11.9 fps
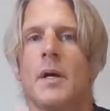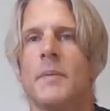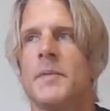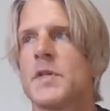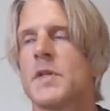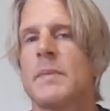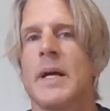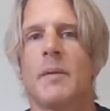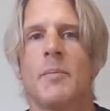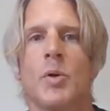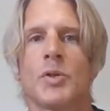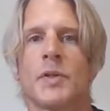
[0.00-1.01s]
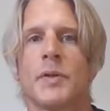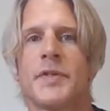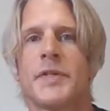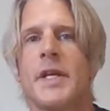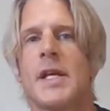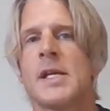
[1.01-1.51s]
This is my emotional
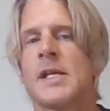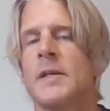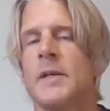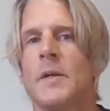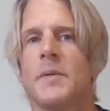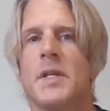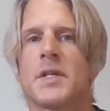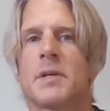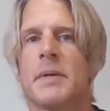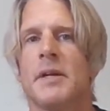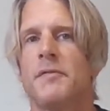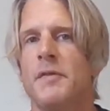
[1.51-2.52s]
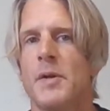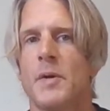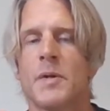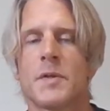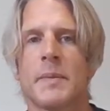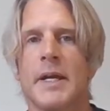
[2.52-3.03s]
state. These are my
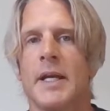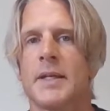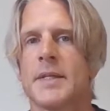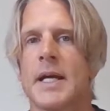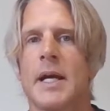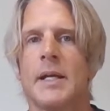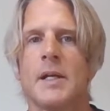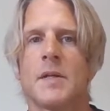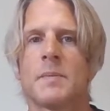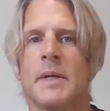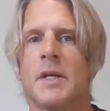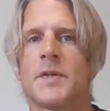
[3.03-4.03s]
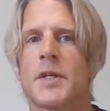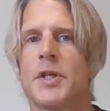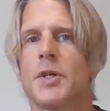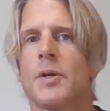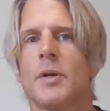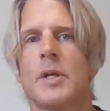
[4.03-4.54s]
fears, my anxieties, my
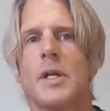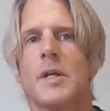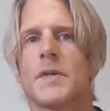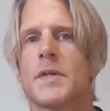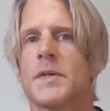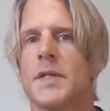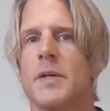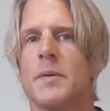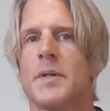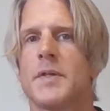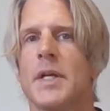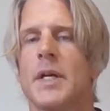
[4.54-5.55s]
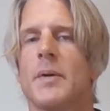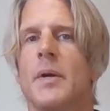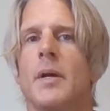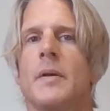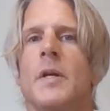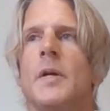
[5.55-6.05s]
insecurities, etc.,
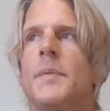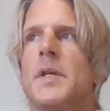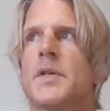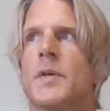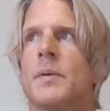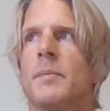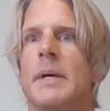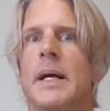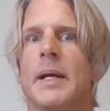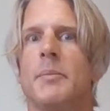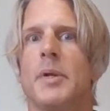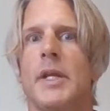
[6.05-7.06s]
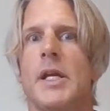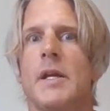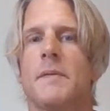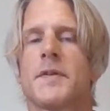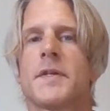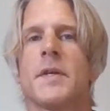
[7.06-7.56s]
etc. These are my
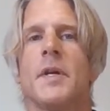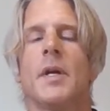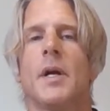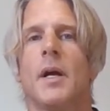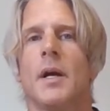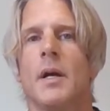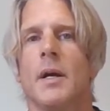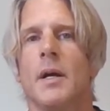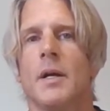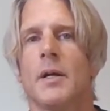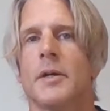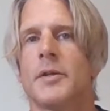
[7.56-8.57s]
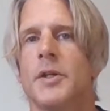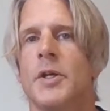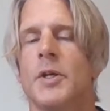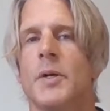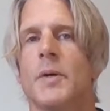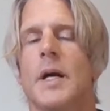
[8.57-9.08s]
beliefs. I
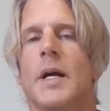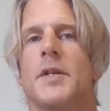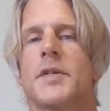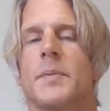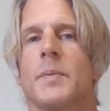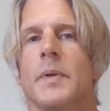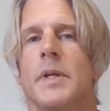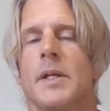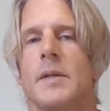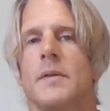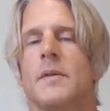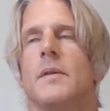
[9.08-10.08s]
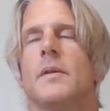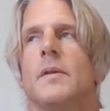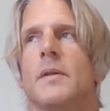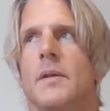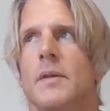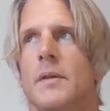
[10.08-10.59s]
just really
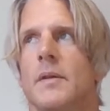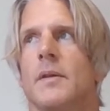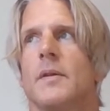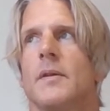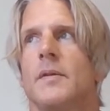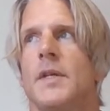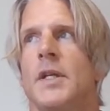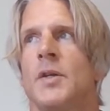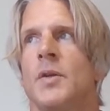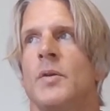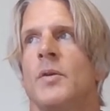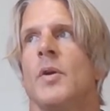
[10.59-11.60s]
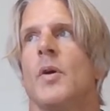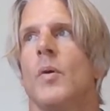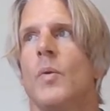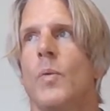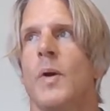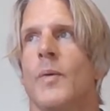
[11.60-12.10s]
didn't
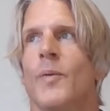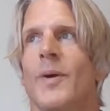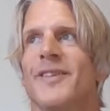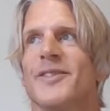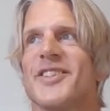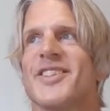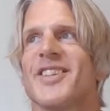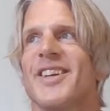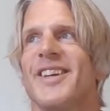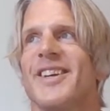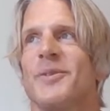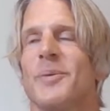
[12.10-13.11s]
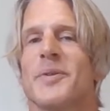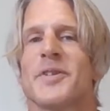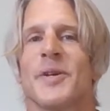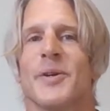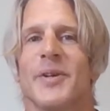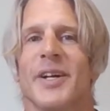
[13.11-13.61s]
know what was
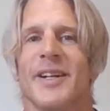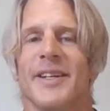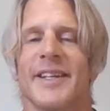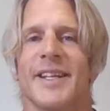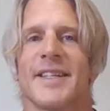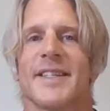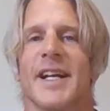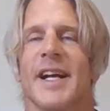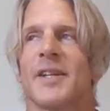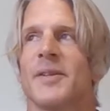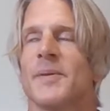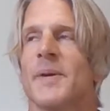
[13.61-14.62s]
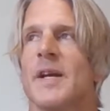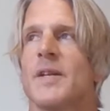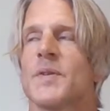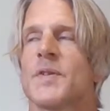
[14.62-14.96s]
going on exactly, right?